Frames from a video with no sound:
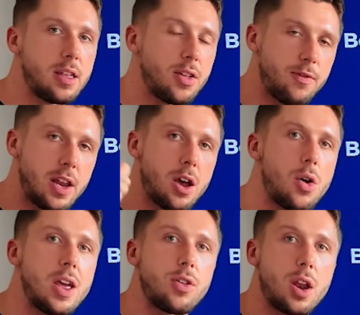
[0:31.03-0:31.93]
This
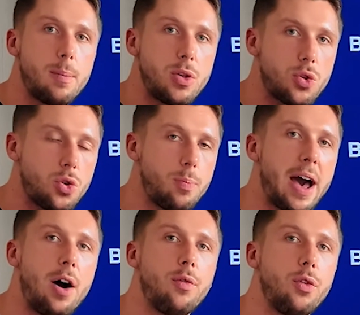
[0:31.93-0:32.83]
video is going to be super
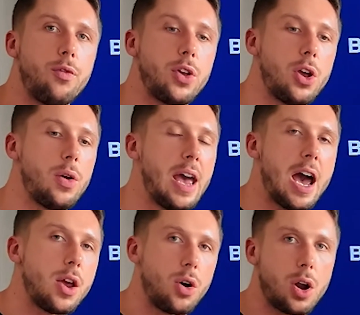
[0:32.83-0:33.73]
helpful for you.
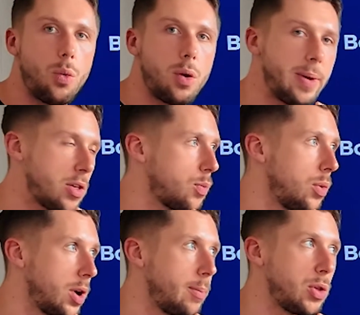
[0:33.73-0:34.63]
You're not going to want to miss
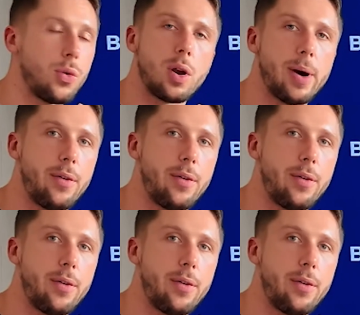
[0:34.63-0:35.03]
what we're going to be talking